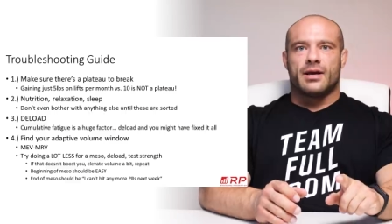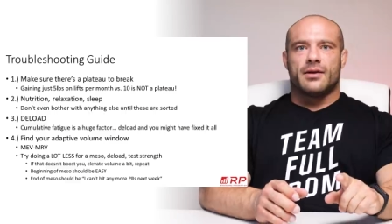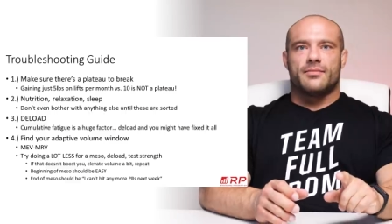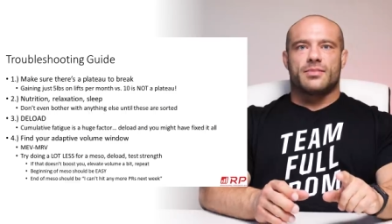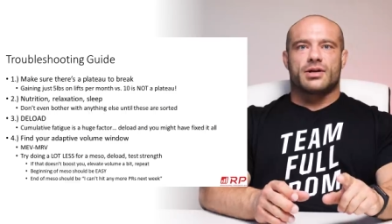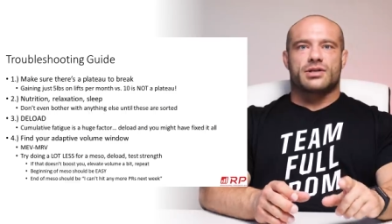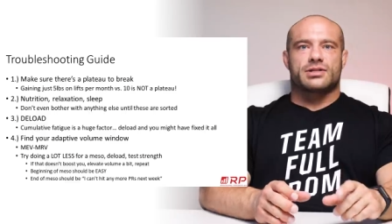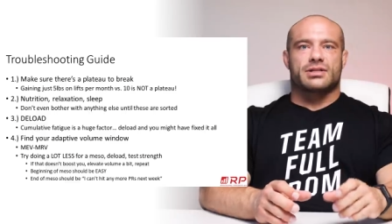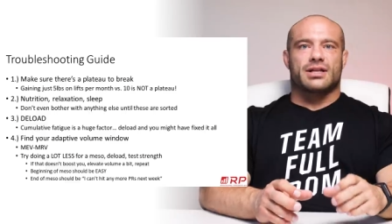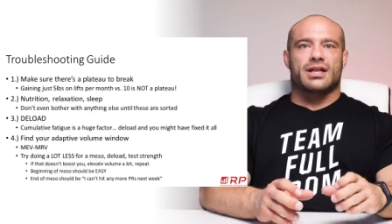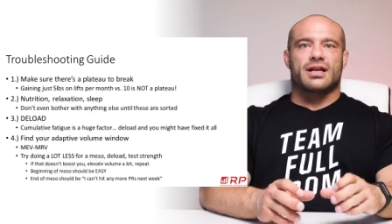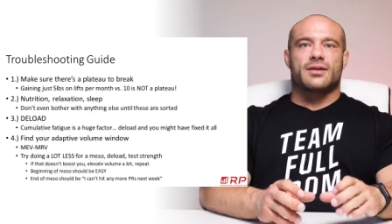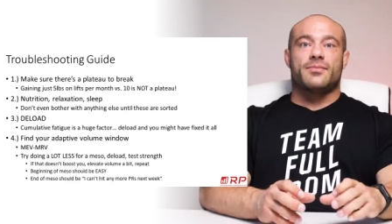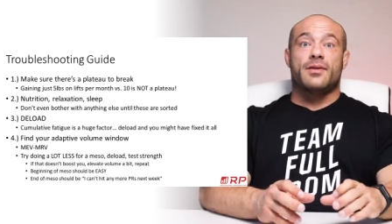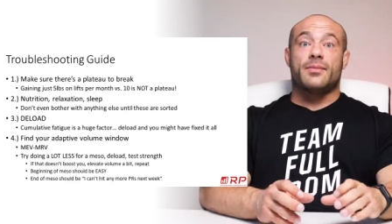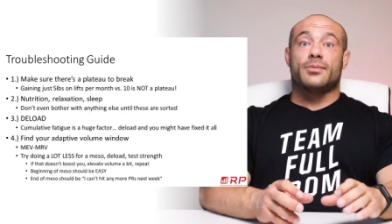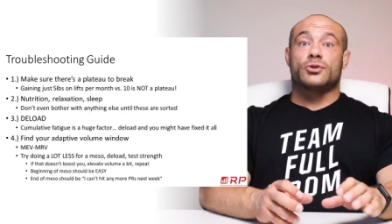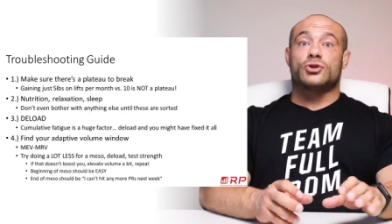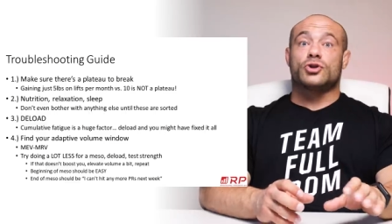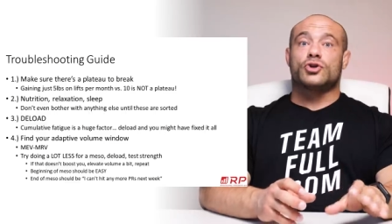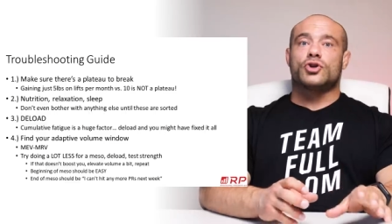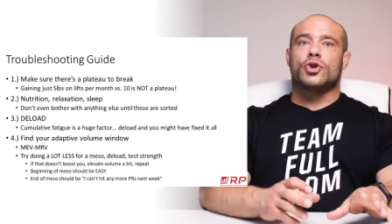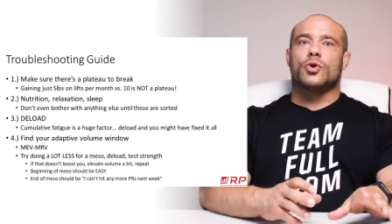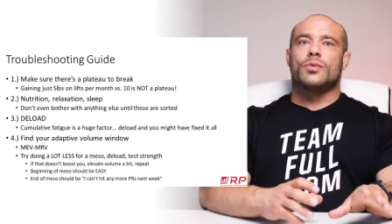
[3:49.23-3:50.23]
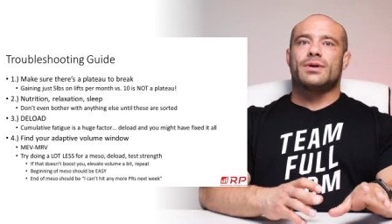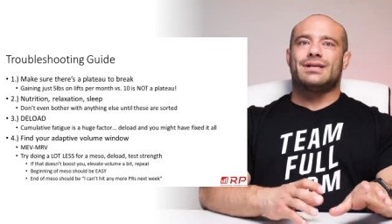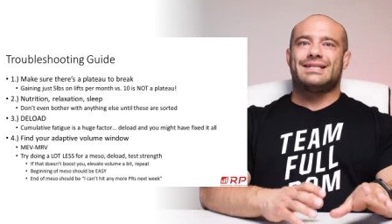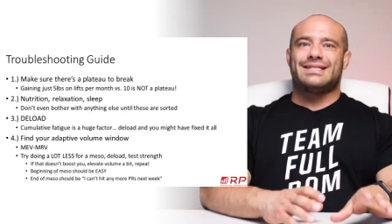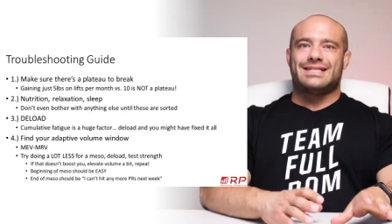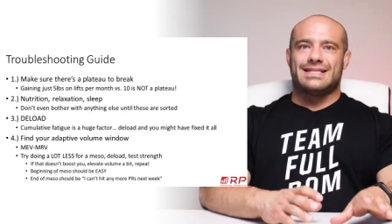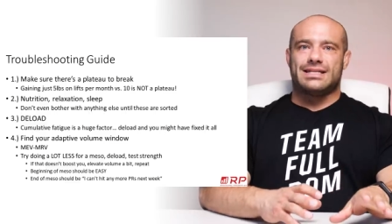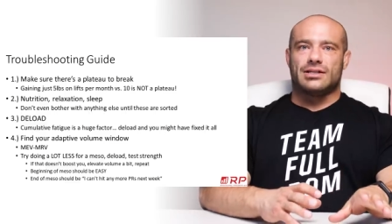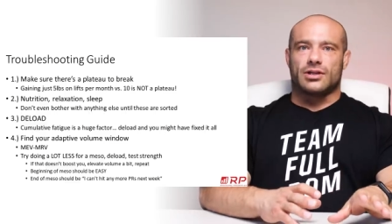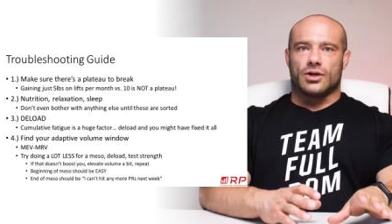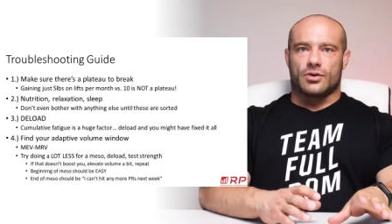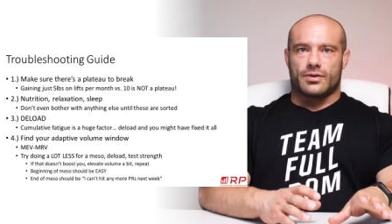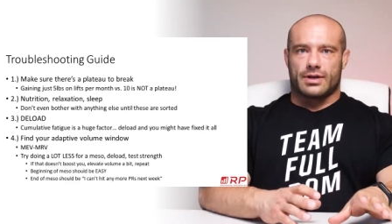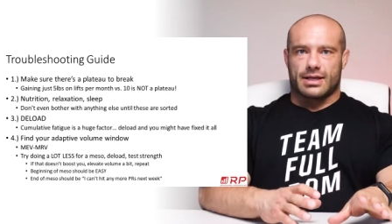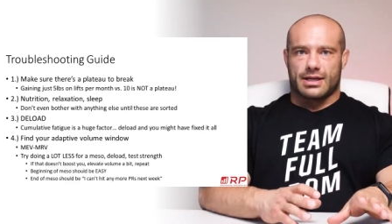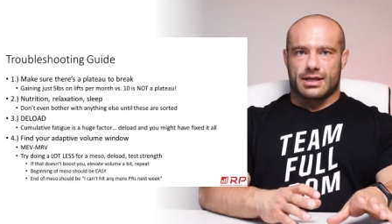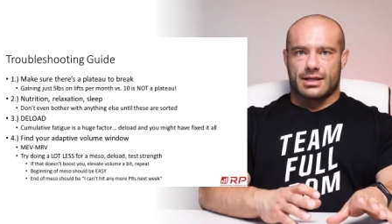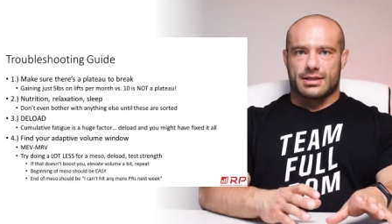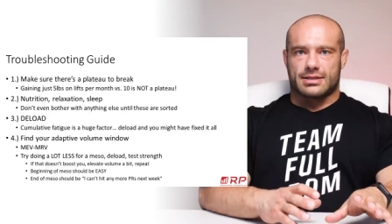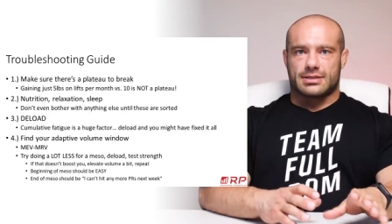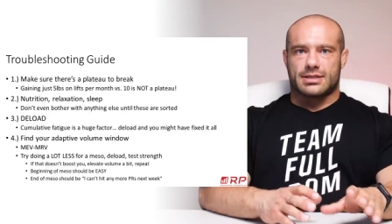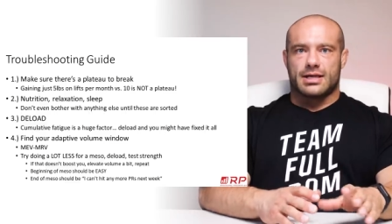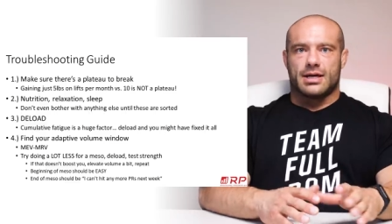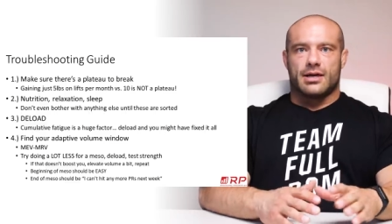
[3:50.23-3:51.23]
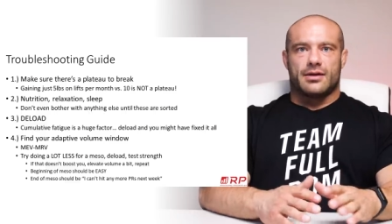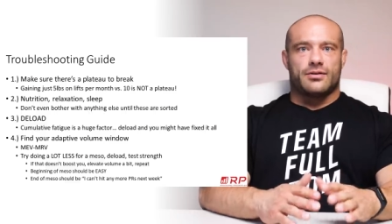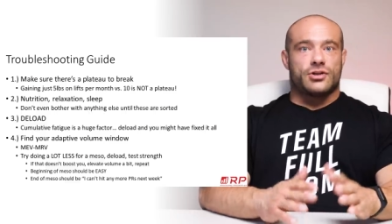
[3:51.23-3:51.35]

because a lot of people don't know what deloading is.